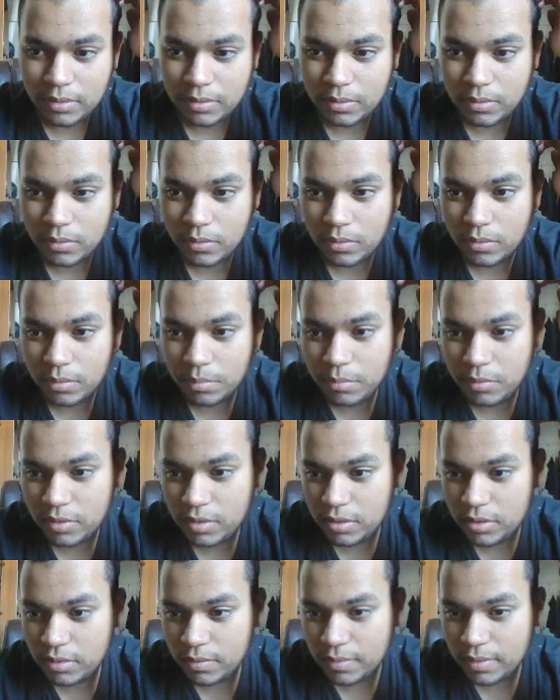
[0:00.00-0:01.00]
Let me
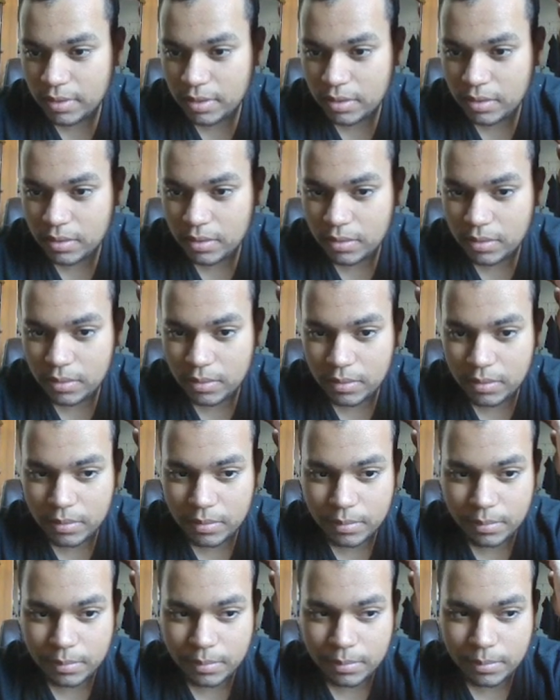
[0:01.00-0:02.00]
see if I
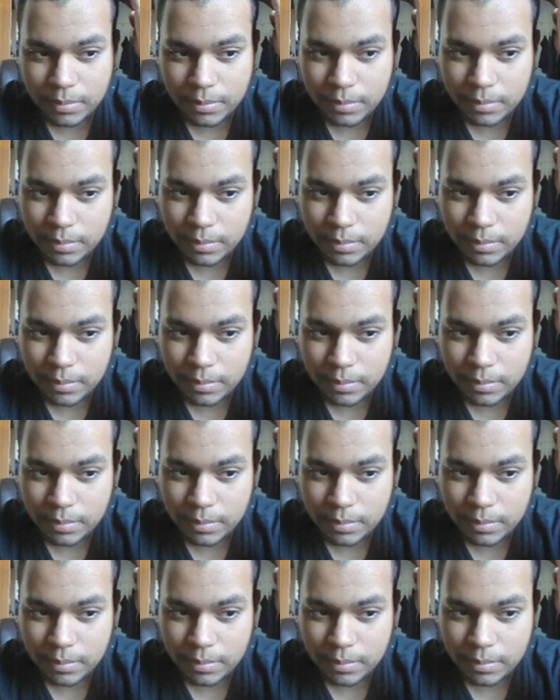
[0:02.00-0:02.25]
could